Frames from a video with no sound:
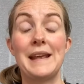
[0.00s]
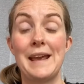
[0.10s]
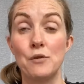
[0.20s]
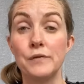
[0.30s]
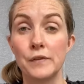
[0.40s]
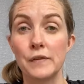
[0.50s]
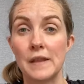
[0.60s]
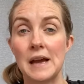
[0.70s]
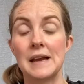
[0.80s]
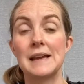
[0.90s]
helpful for
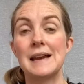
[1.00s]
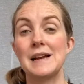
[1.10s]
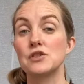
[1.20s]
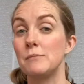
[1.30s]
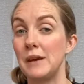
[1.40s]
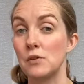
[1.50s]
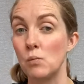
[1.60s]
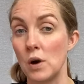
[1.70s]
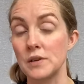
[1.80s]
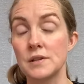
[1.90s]
that and can actually make
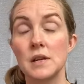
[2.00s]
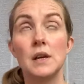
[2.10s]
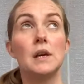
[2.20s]
them worse.